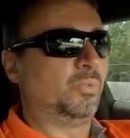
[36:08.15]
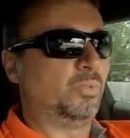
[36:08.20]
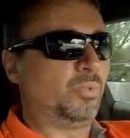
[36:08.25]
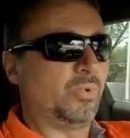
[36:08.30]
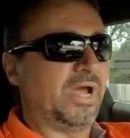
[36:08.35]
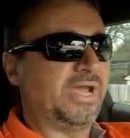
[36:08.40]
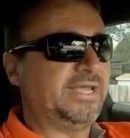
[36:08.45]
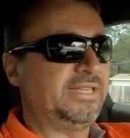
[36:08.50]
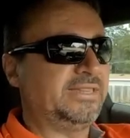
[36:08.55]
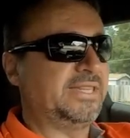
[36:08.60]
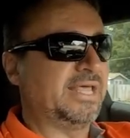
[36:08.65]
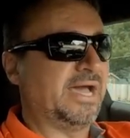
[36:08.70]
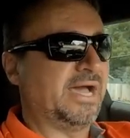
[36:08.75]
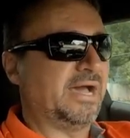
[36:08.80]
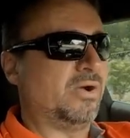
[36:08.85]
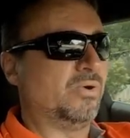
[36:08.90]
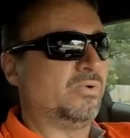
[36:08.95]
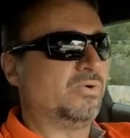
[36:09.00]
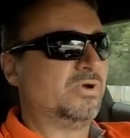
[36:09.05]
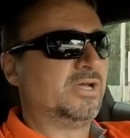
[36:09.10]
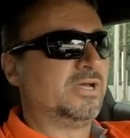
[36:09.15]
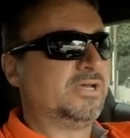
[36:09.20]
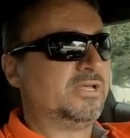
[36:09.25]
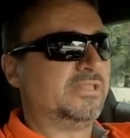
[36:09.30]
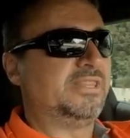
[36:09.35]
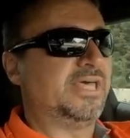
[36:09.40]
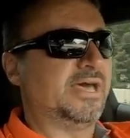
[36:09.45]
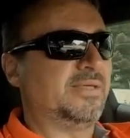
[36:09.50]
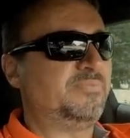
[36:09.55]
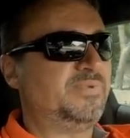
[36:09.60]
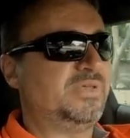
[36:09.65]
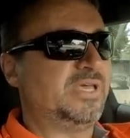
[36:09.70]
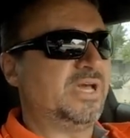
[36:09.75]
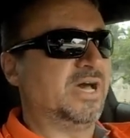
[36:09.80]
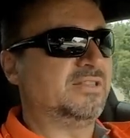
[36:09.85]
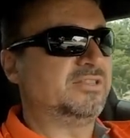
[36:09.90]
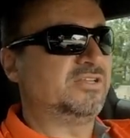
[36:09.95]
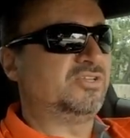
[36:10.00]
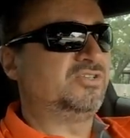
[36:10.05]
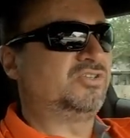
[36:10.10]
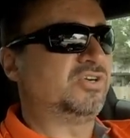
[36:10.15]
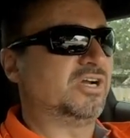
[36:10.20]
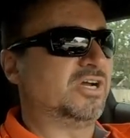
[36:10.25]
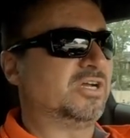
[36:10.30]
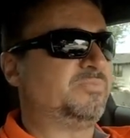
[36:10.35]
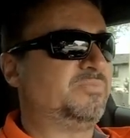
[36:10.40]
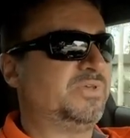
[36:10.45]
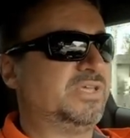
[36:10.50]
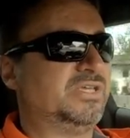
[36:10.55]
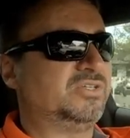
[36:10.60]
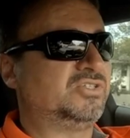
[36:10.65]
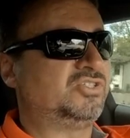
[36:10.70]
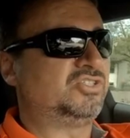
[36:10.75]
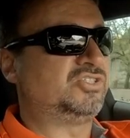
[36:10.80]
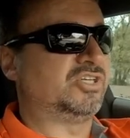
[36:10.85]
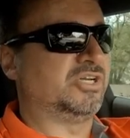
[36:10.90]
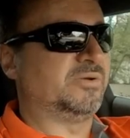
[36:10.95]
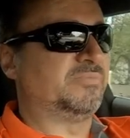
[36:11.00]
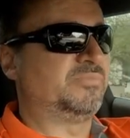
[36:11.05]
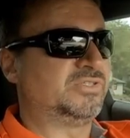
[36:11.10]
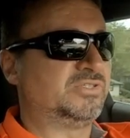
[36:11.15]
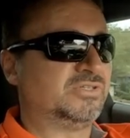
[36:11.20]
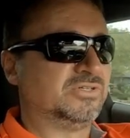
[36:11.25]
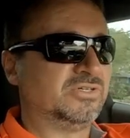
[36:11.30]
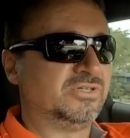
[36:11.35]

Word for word: right now that beyond the truck being shipped